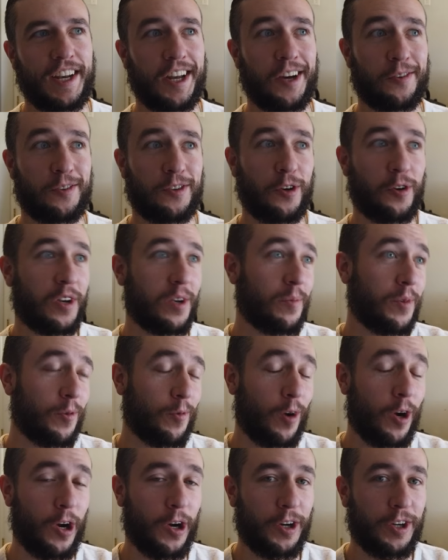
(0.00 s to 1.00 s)
Now, don't get me
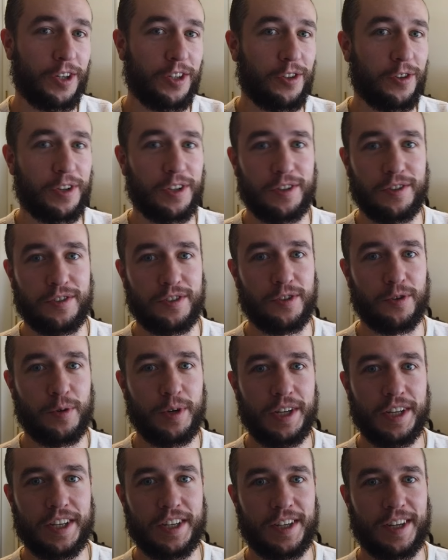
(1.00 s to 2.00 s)
wrong, you can do
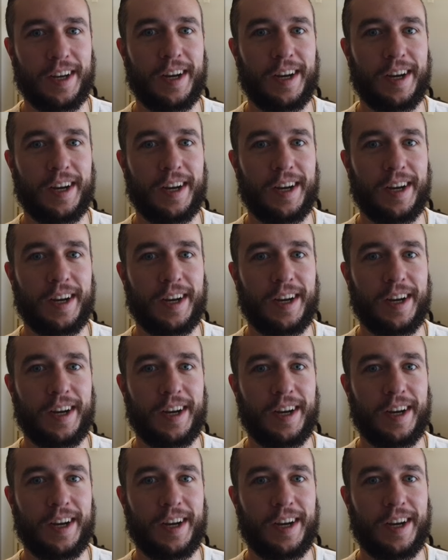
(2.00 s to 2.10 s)
it.